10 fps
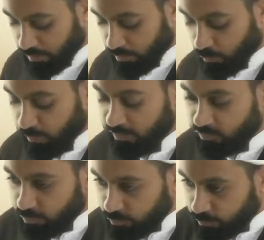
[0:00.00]
we
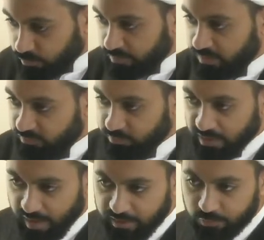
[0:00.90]
too would leave
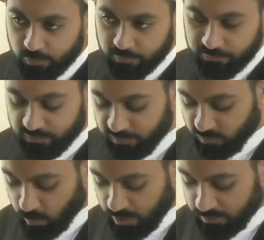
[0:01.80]
behind orphans as
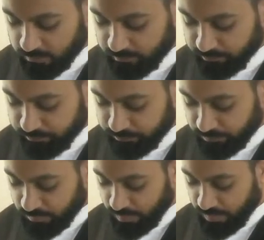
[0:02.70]
well.
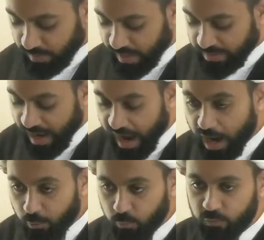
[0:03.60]
And
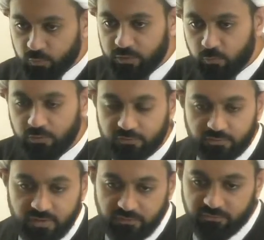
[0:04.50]
how would we want to
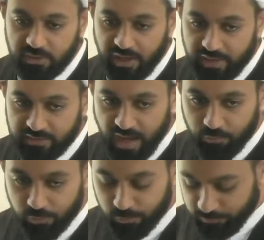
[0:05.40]
leave behind our
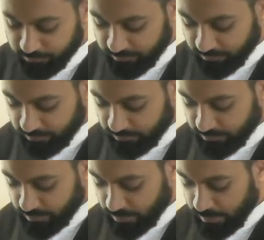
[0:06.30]
orphans?
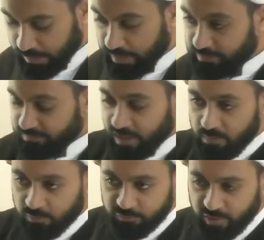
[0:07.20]
In the
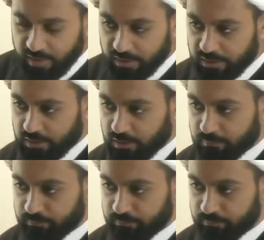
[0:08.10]
time of Jahiliyyah,